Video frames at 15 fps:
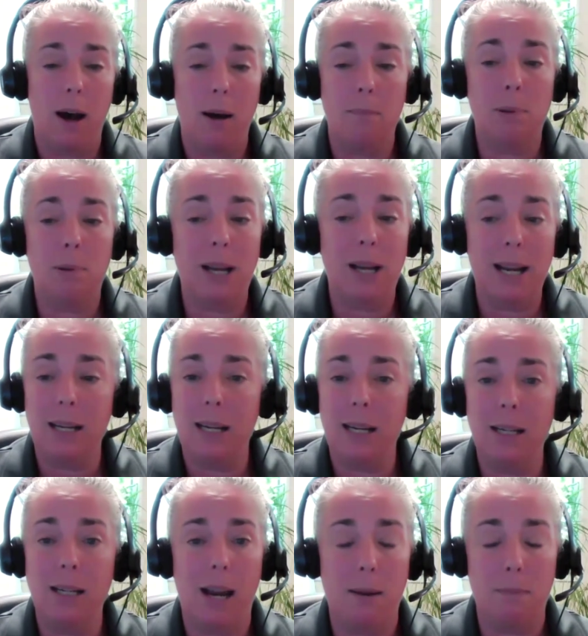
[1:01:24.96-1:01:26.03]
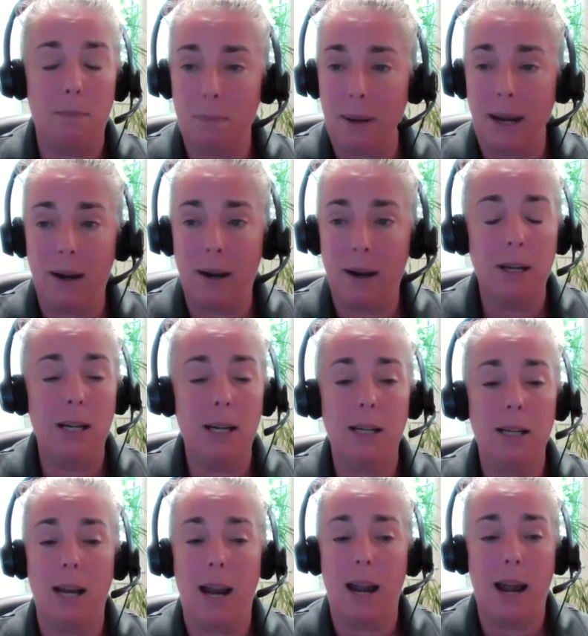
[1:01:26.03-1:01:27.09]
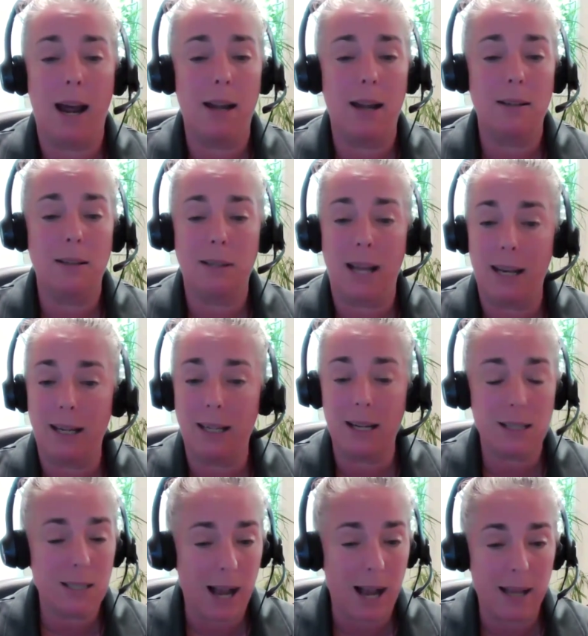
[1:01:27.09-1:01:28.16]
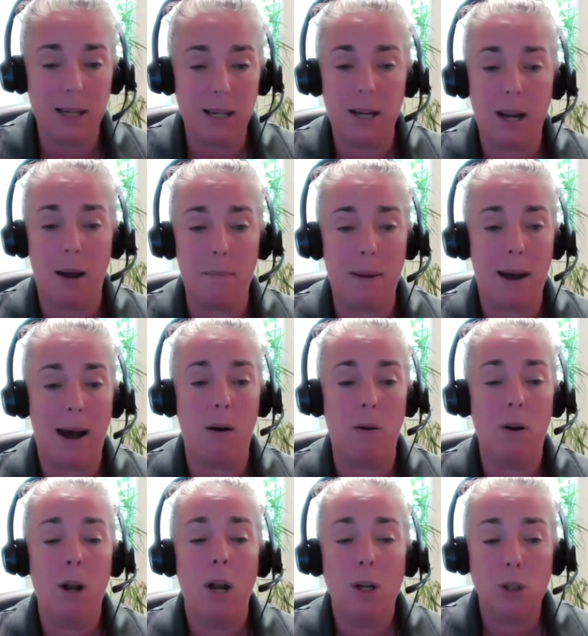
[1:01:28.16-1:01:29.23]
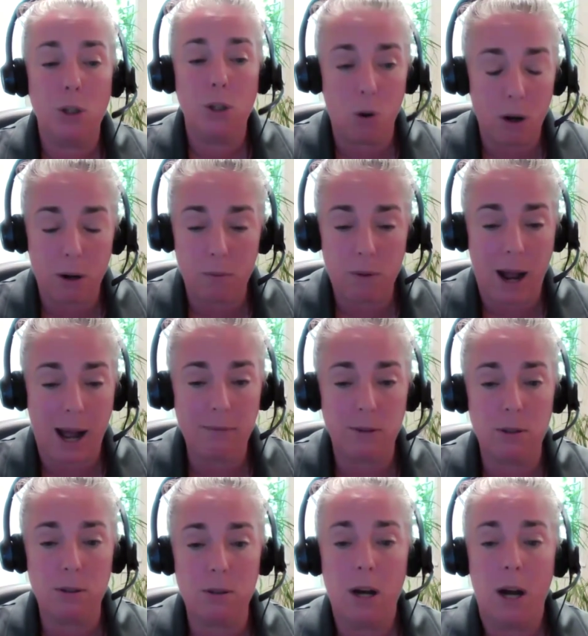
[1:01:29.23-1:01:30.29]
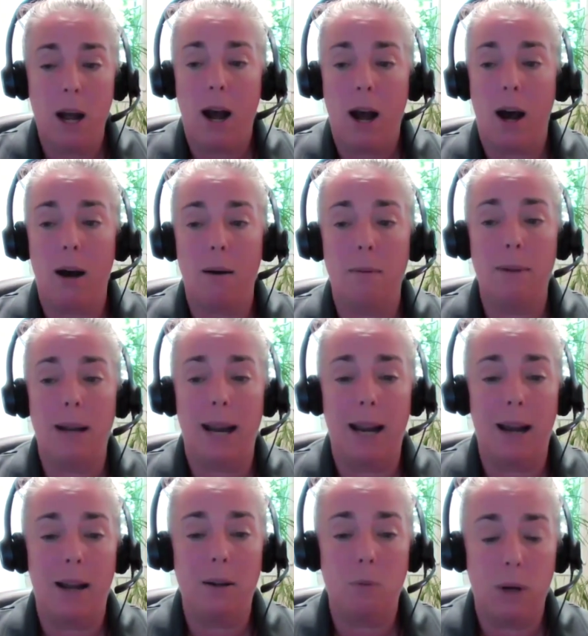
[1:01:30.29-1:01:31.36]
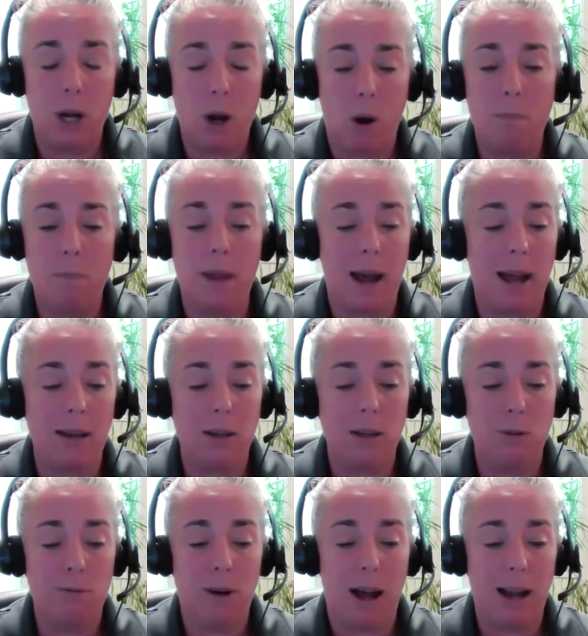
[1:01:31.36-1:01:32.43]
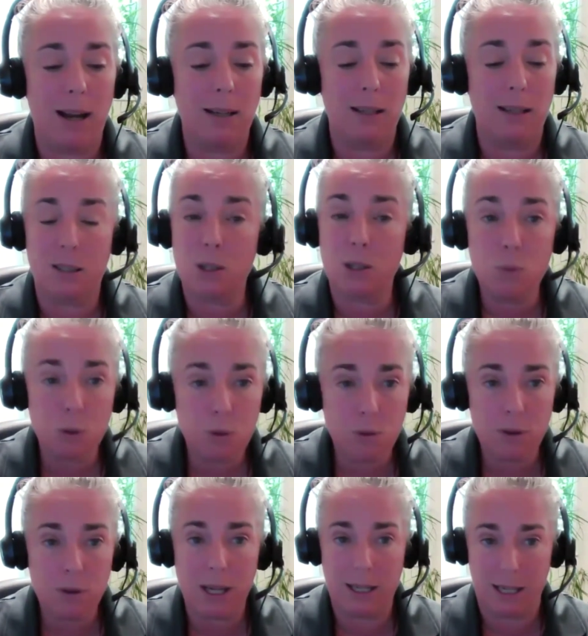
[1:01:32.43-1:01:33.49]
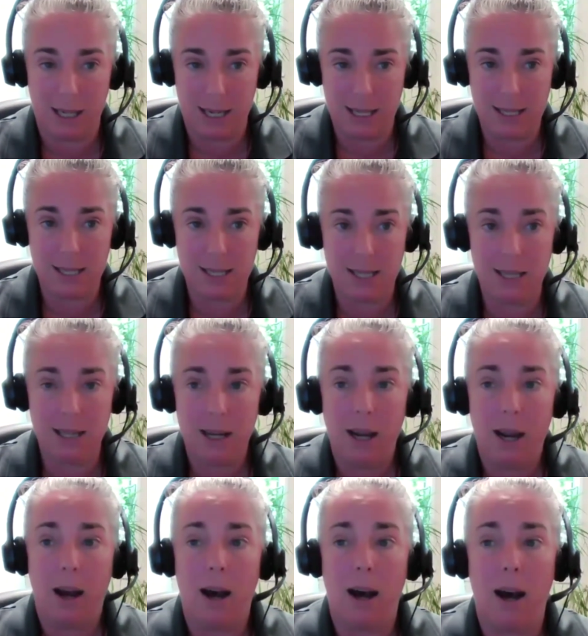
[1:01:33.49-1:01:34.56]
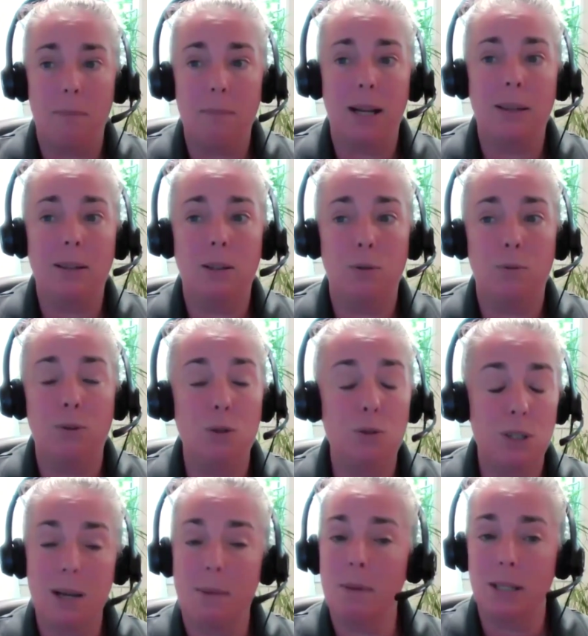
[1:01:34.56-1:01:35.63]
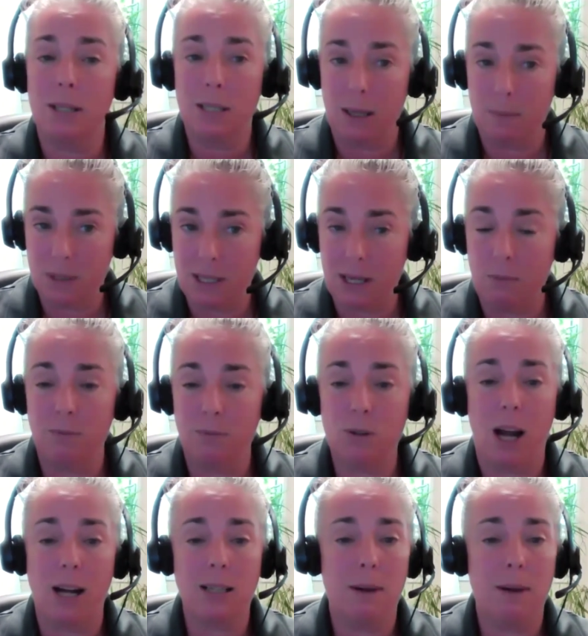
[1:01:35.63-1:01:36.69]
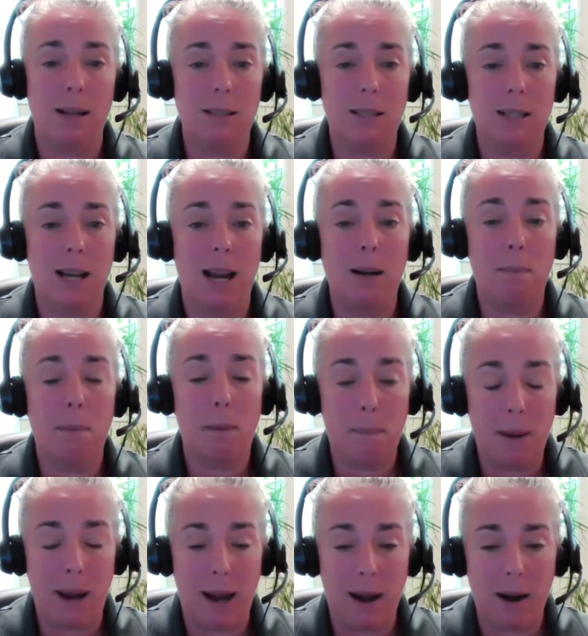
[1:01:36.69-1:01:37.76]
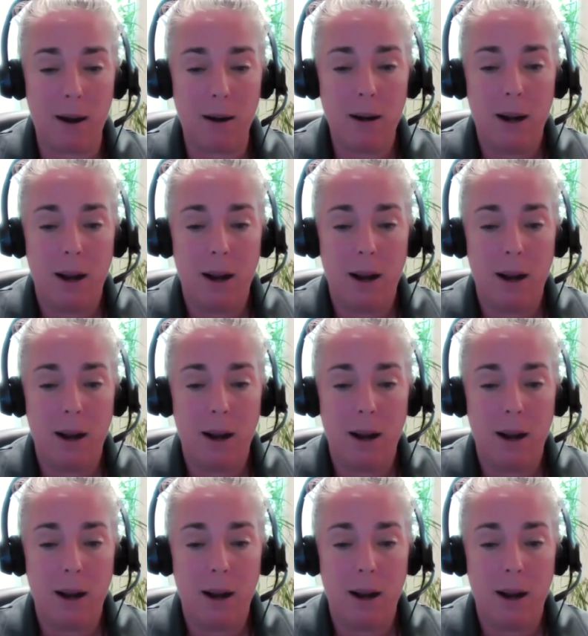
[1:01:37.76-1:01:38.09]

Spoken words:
planning and preparing and getting excited about your arrival. And we hope that you find it smooth and easy, and you've used some of the tips that we've talked about today to prepare.